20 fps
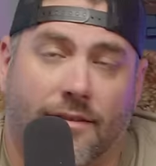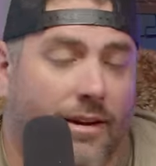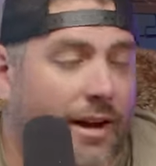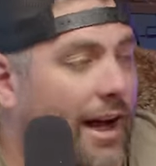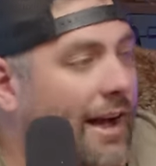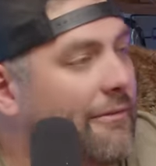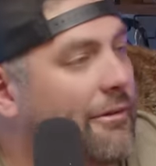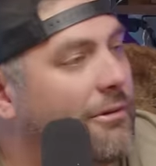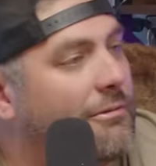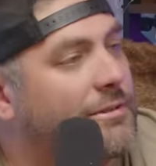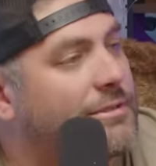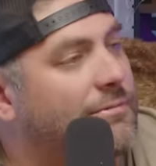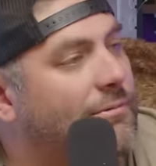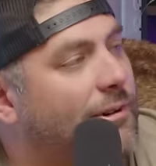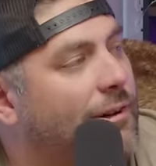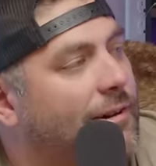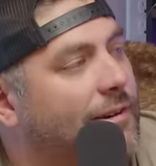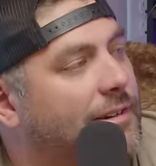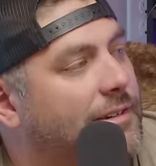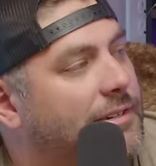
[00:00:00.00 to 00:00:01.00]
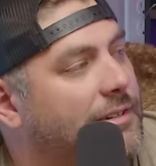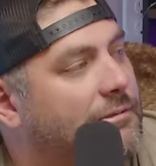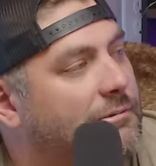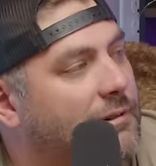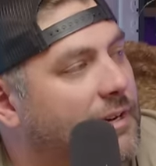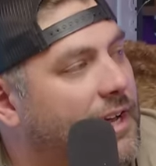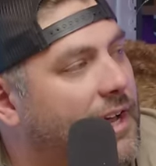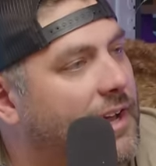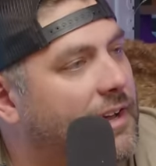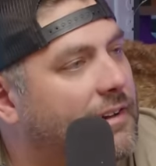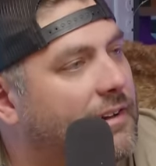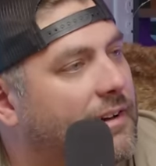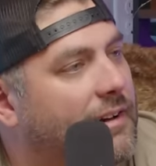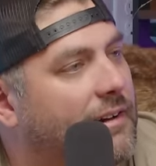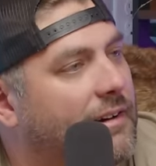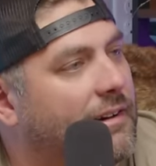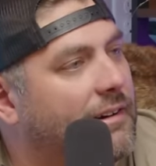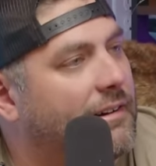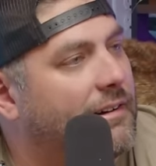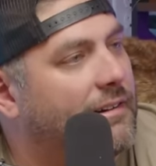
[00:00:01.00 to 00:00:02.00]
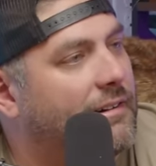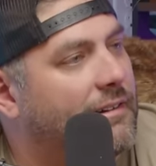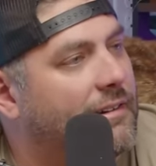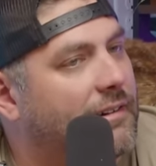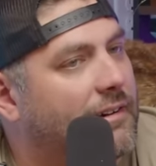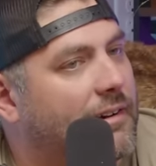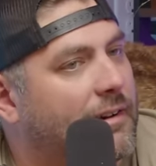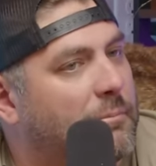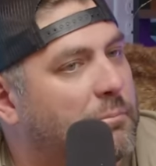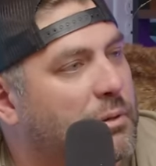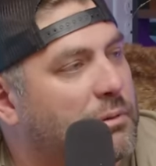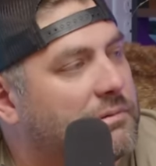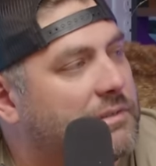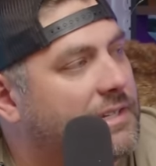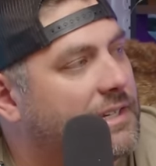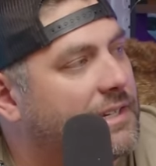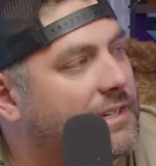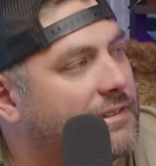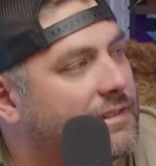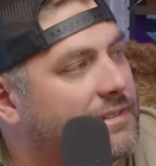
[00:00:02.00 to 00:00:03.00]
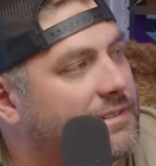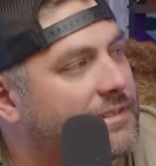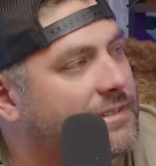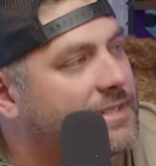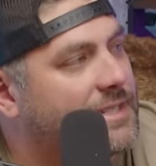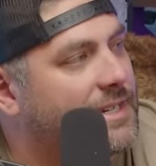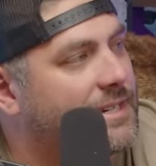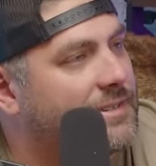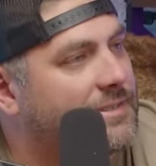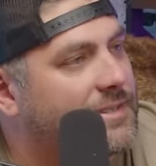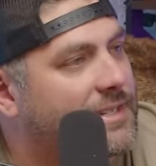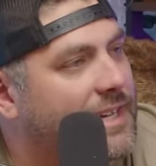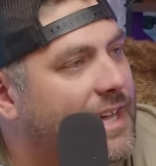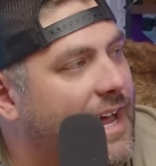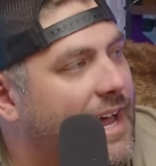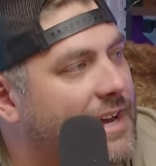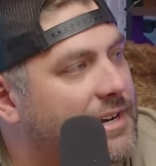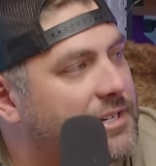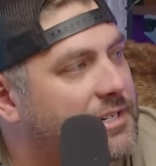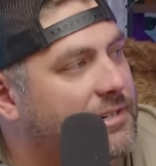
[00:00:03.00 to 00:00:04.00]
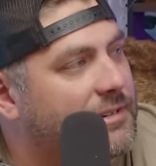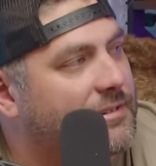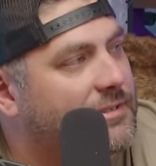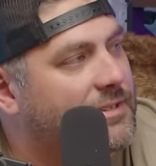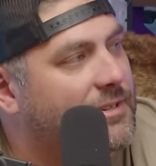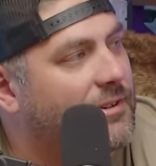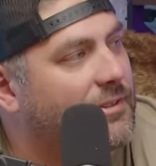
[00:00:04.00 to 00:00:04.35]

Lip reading: Maybe. I've always wanted to create a boutique that just sells cat shirts